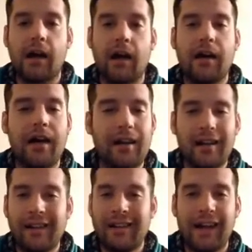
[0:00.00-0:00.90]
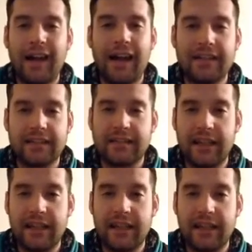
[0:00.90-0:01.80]
I hate to say
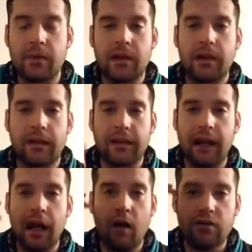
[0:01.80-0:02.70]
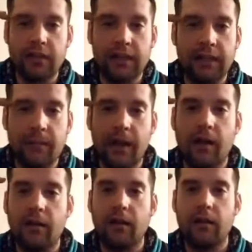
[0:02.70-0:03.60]
this, but like I was thinking
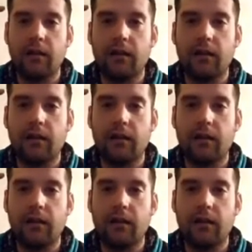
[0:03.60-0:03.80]
about,